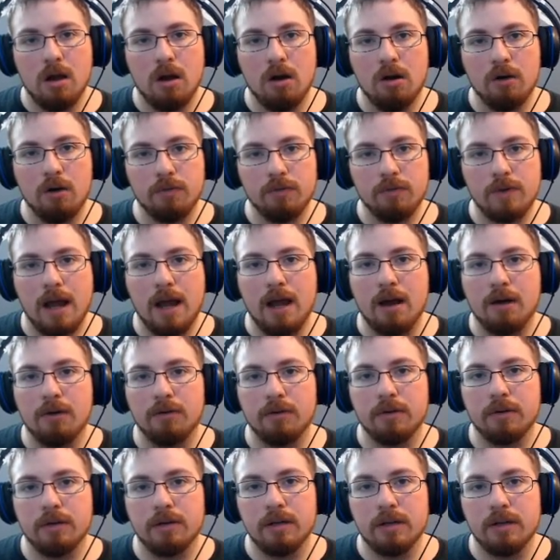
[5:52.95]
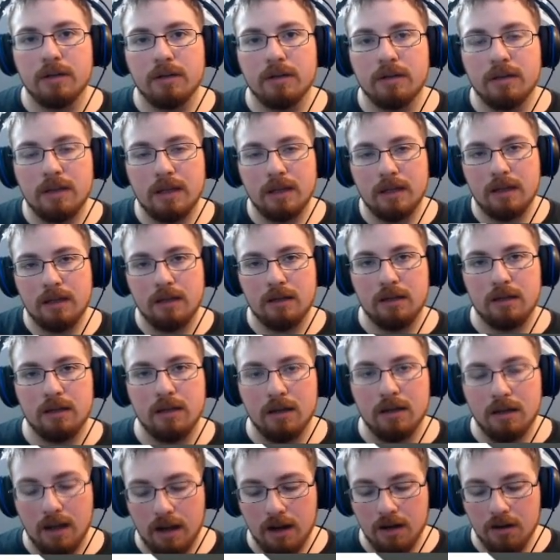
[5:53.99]
around the
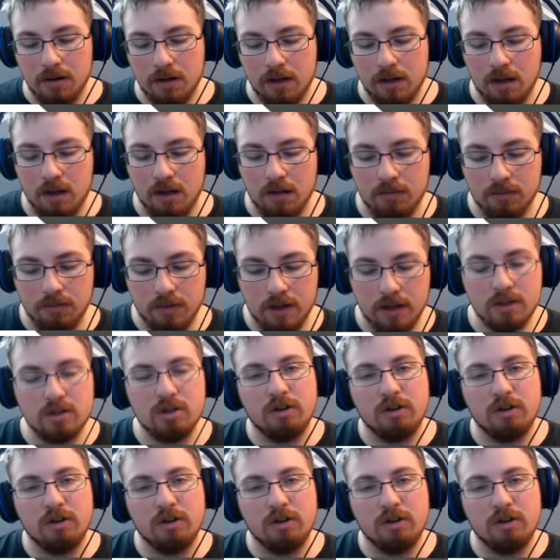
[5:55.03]
area, right?